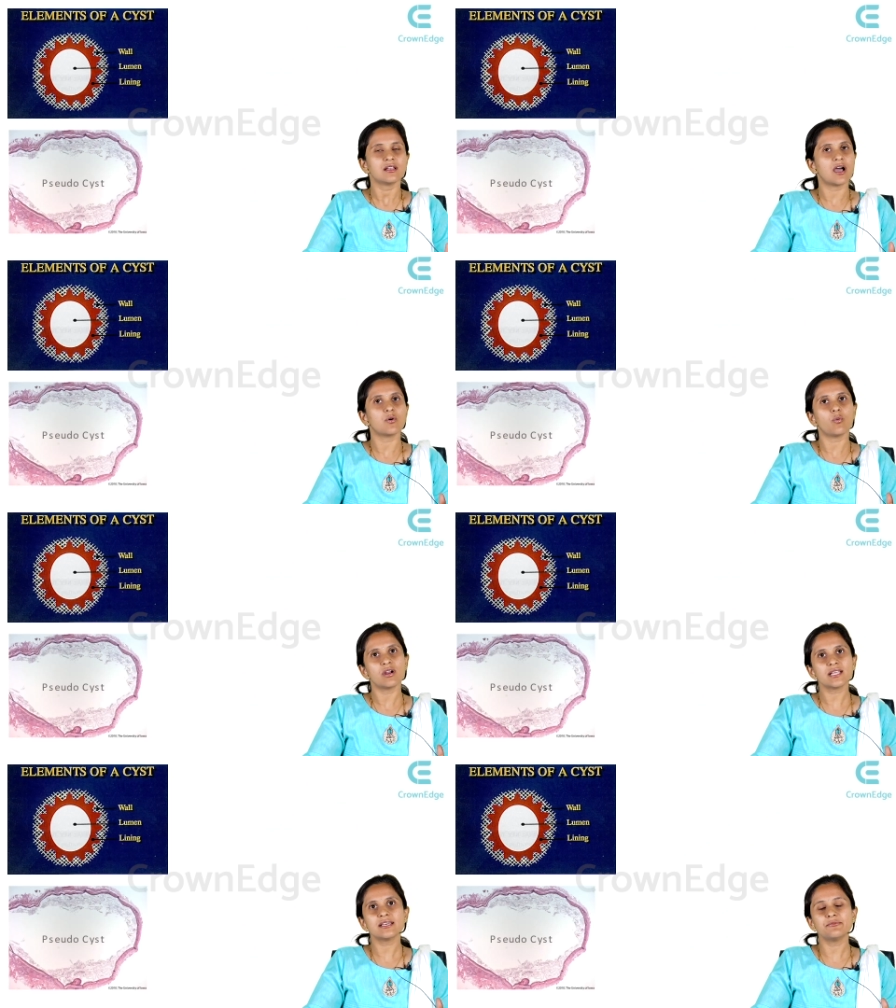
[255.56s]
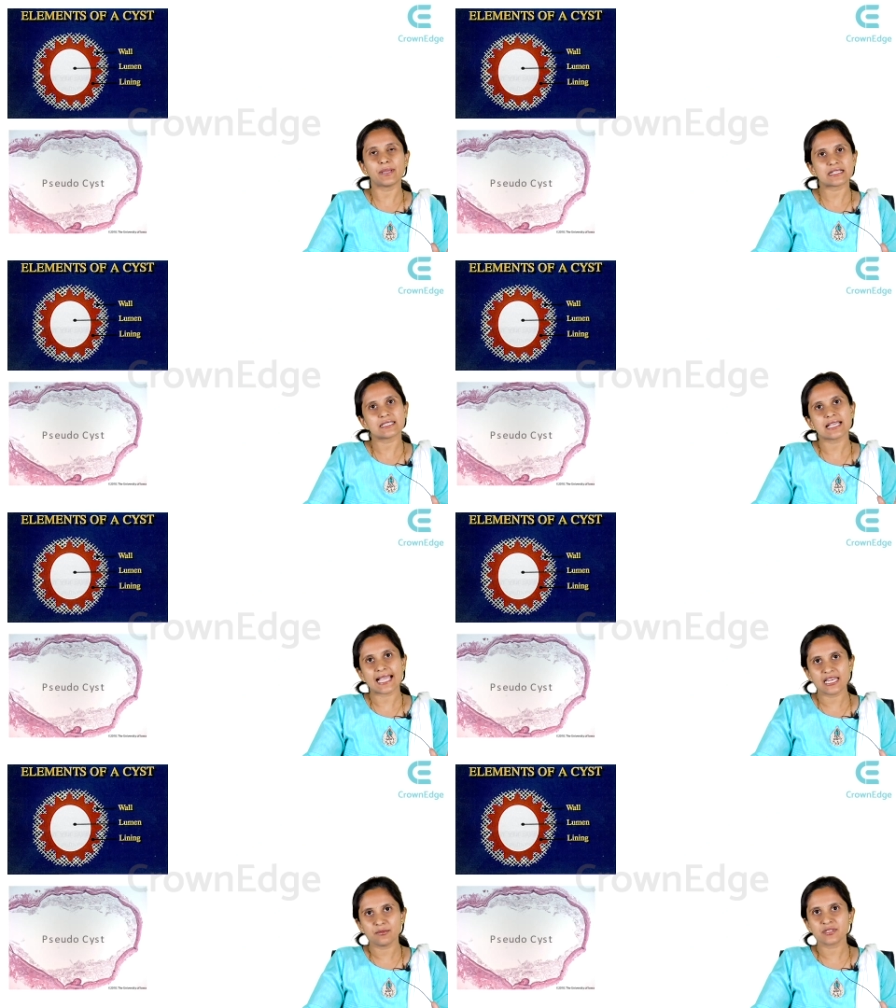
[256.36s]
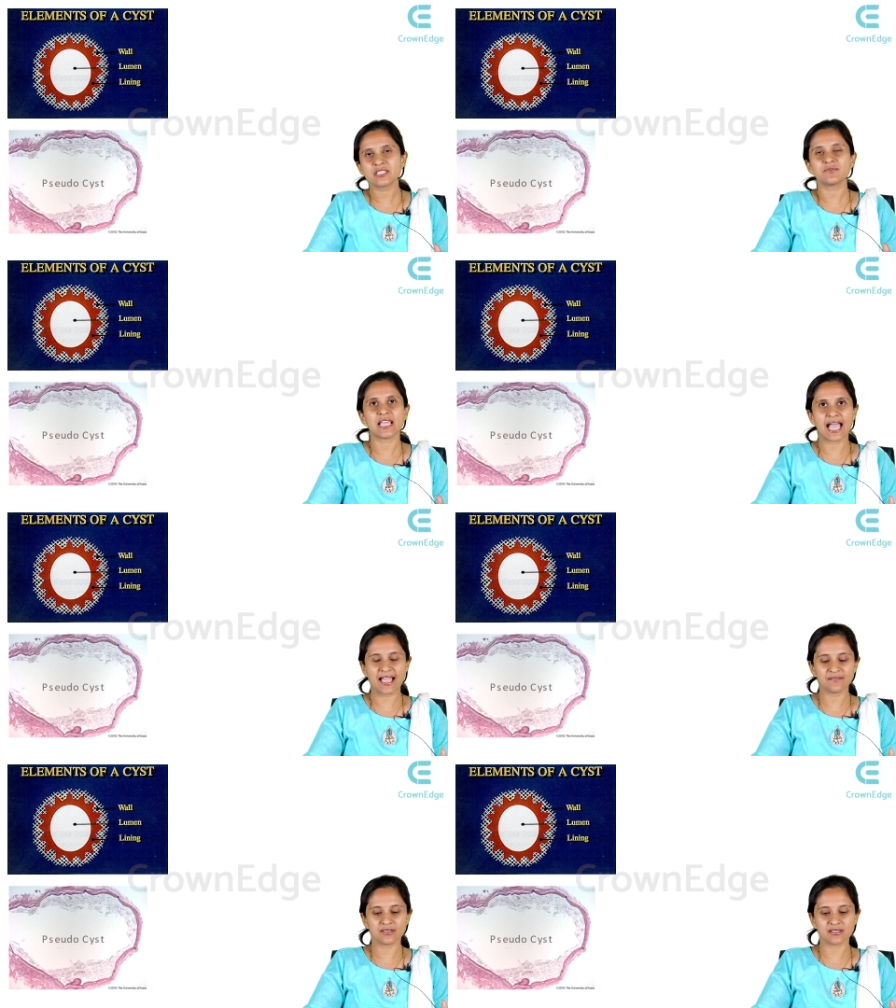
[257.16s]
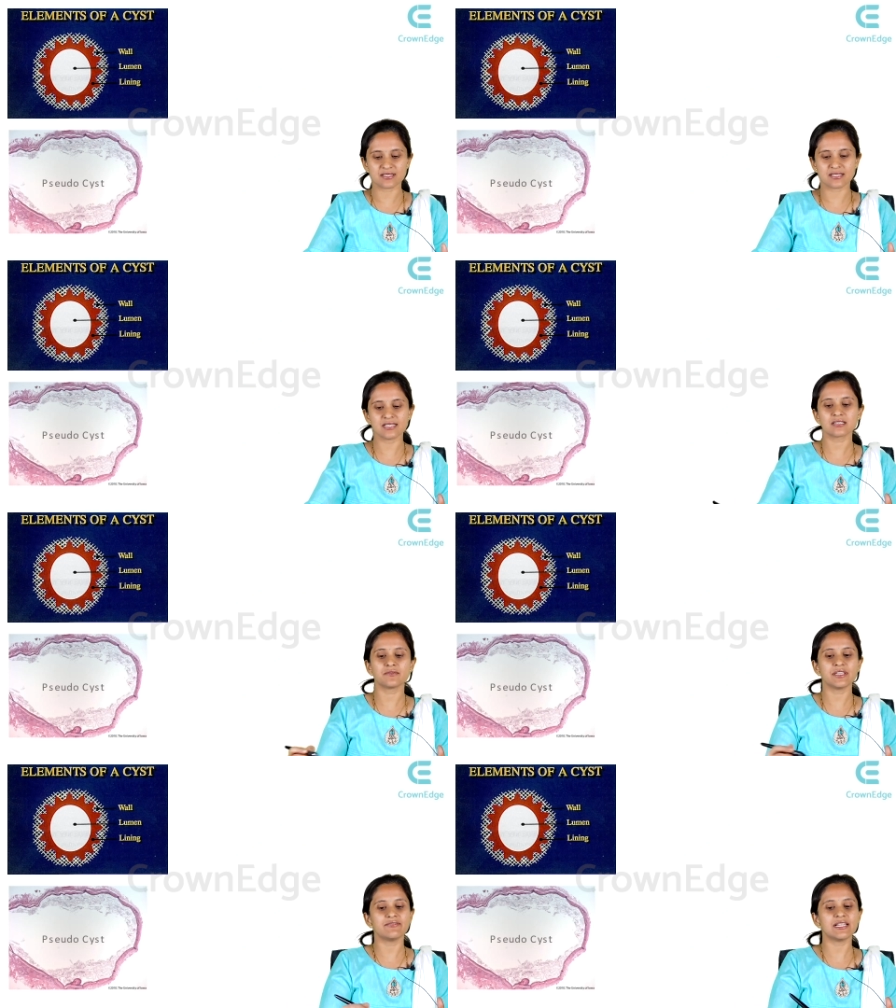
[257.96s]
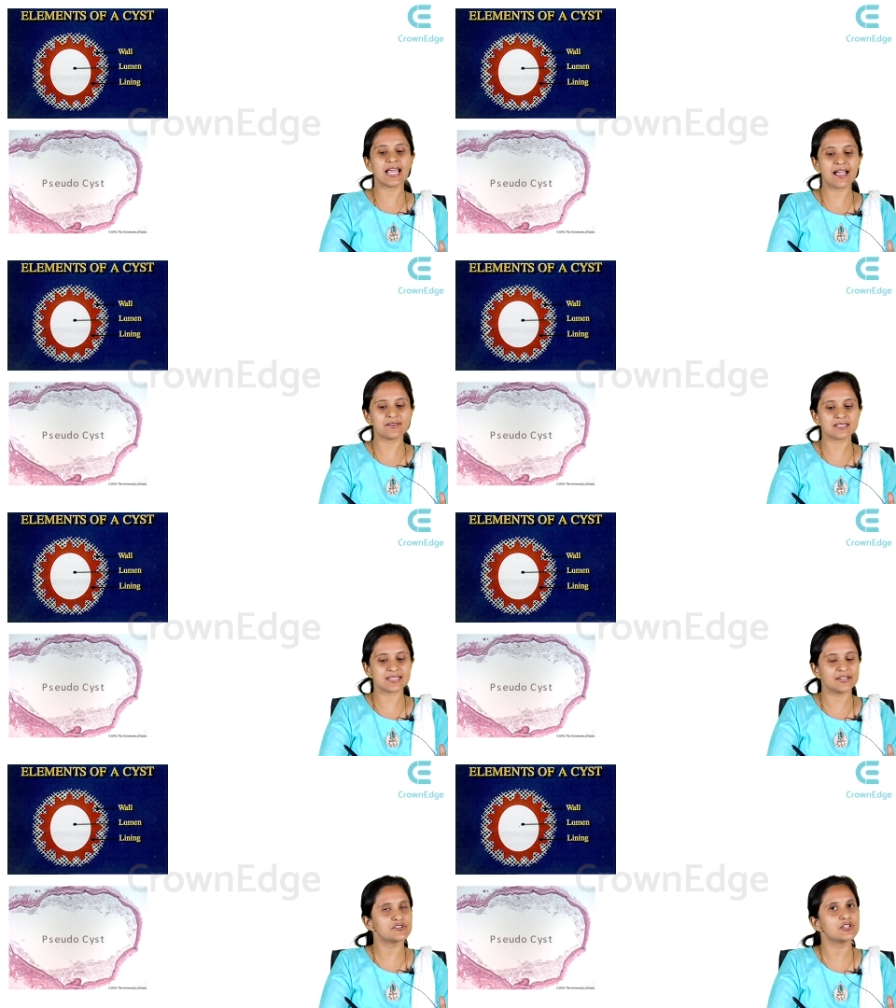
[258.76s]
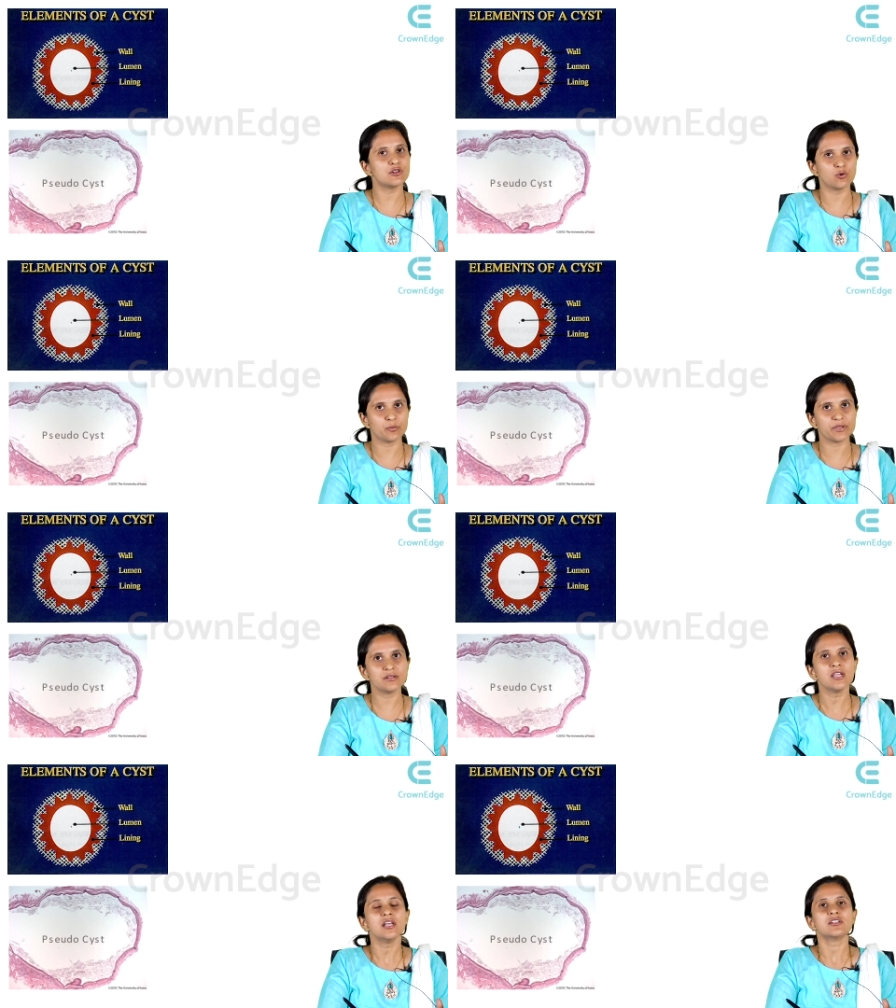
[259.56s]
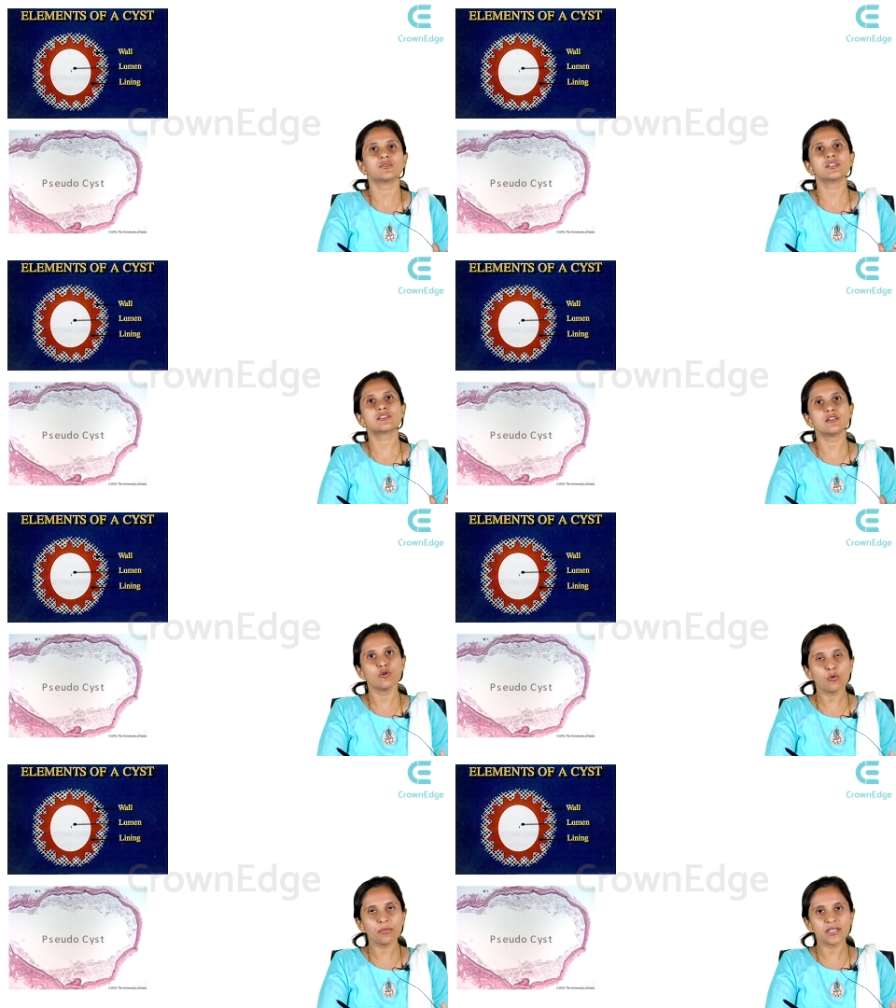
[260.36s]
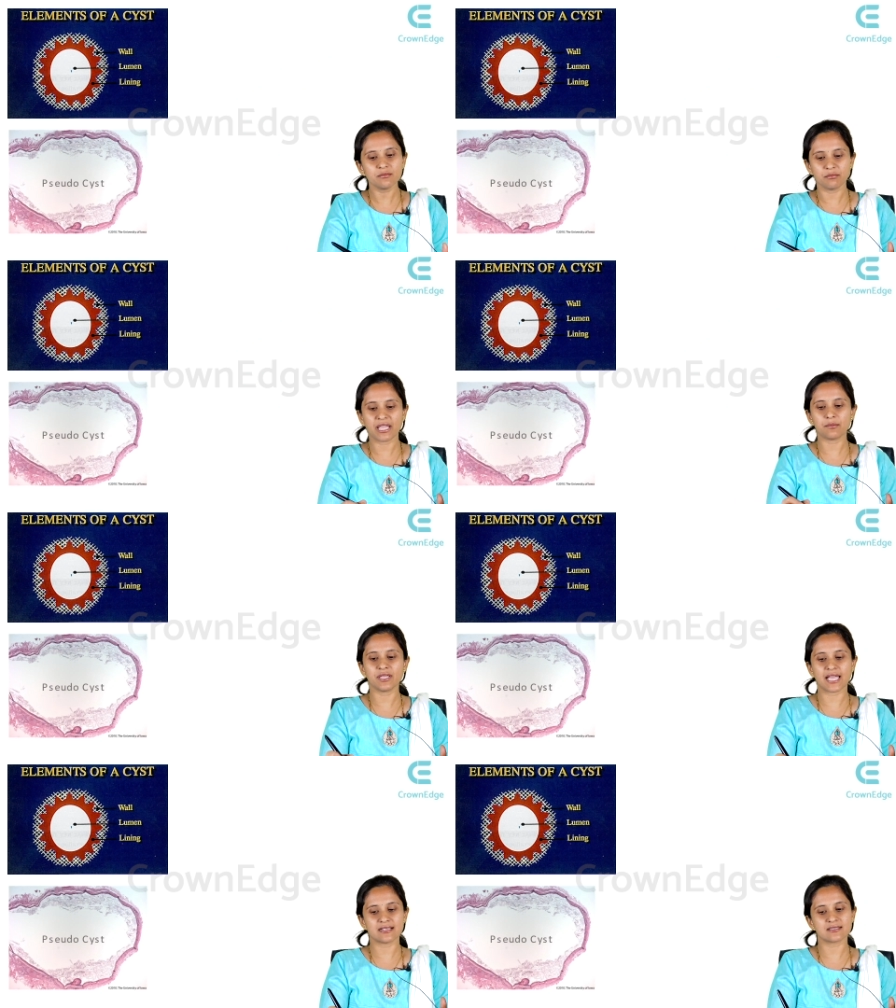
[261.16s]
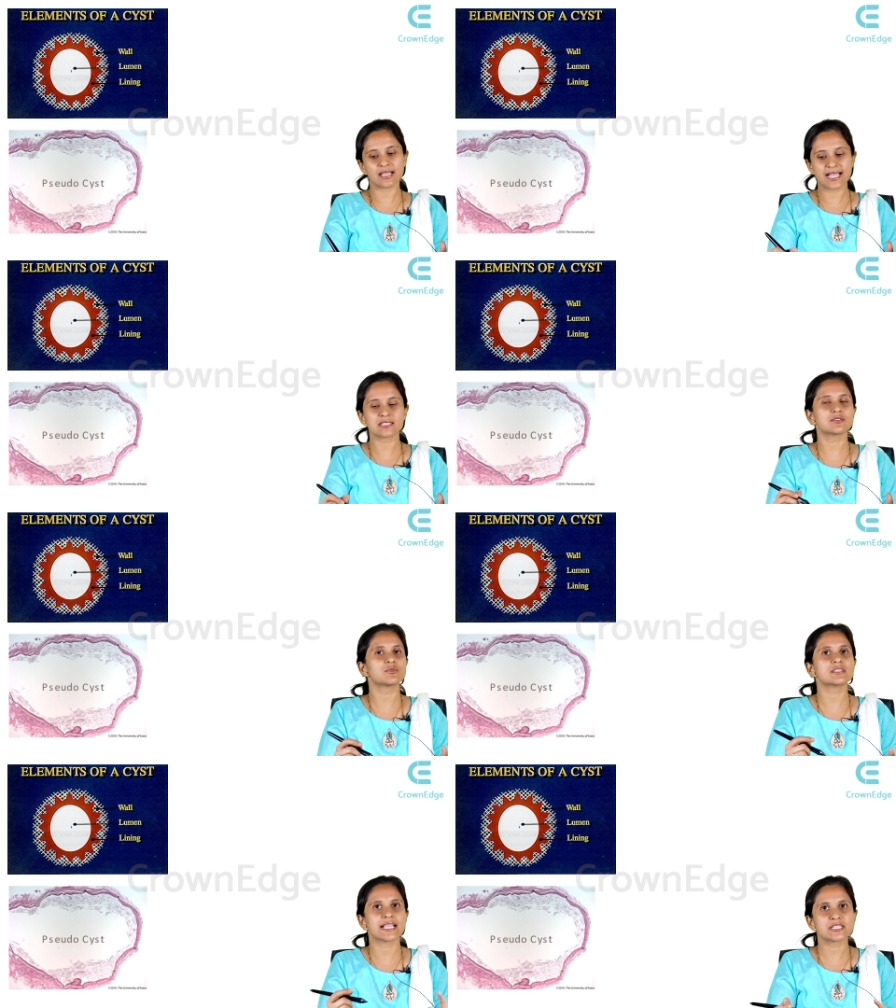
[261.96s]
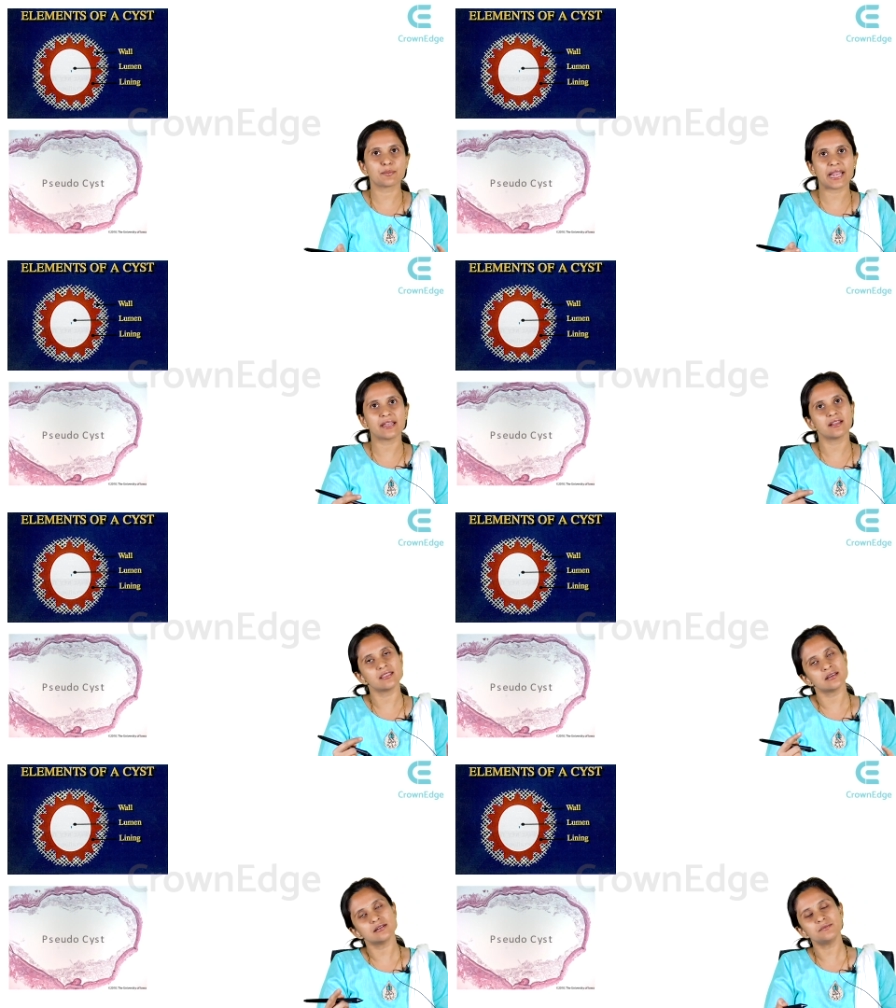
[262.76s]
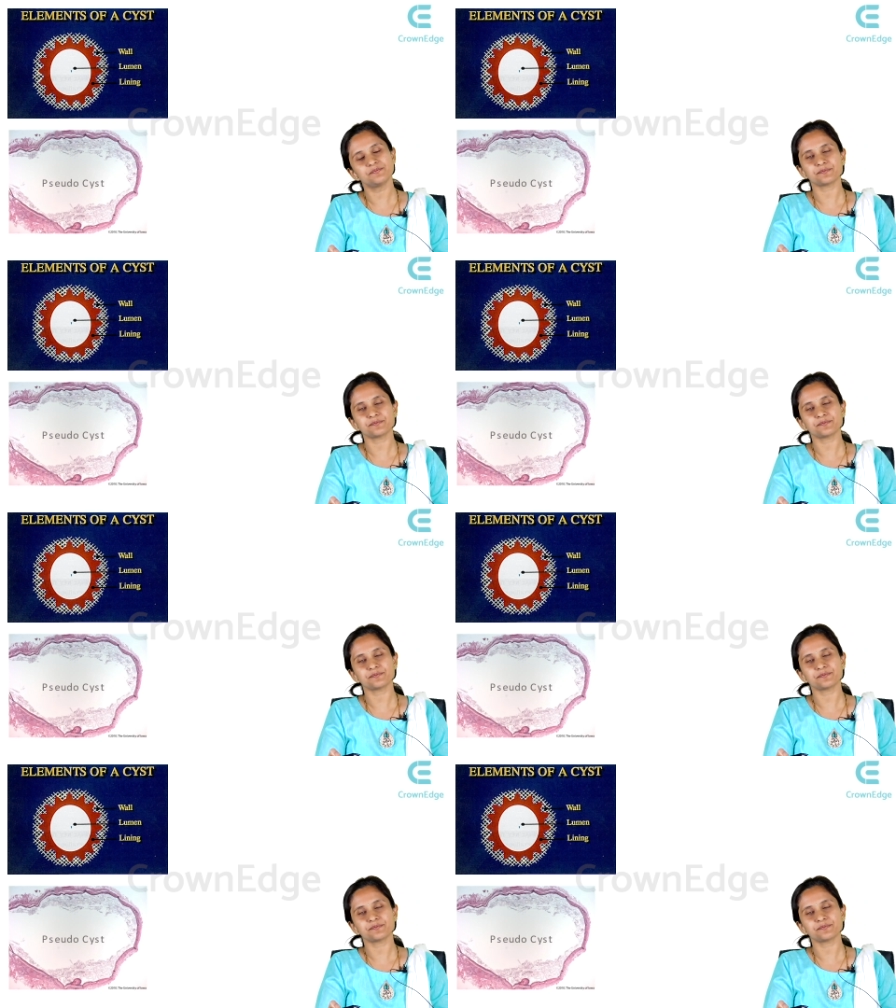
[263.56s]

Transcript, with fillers: Now, what are the basic elements we have in the cyst? We will have a central lumen. Now, this lumen may be as, as it was explained in the,